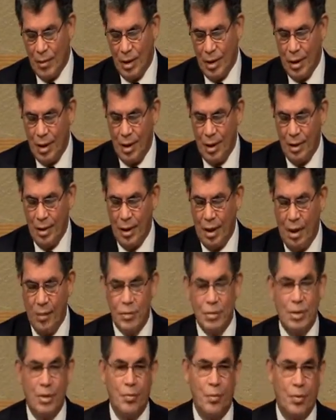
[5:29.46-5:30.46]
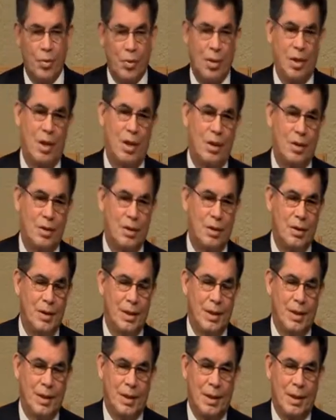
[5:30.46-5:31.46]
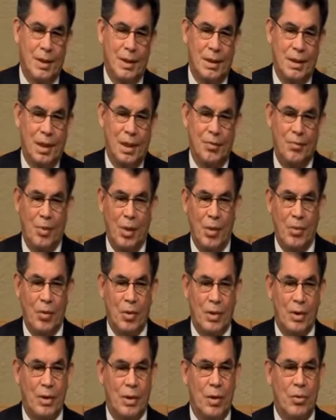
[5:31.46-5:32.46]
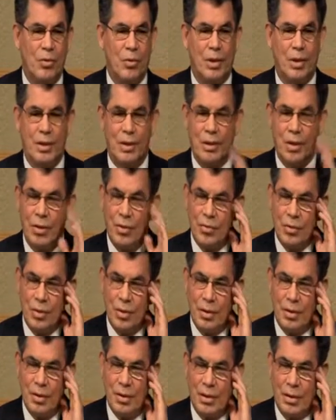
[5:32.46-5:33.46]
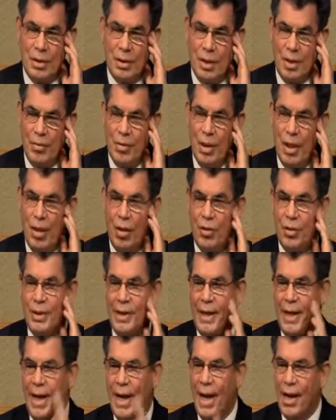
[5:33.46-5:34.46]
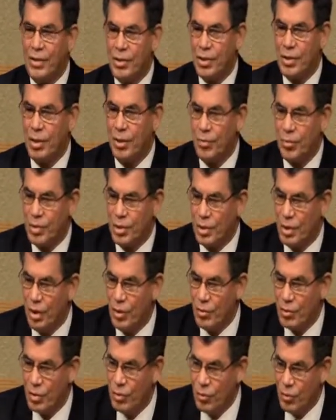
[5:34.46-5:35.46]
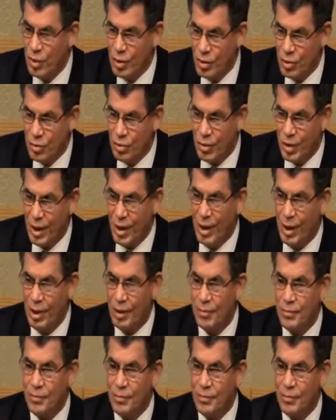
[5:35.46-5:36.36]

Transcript: and I'm surprised that people don't, don't somehow catch themselves in what they're saying.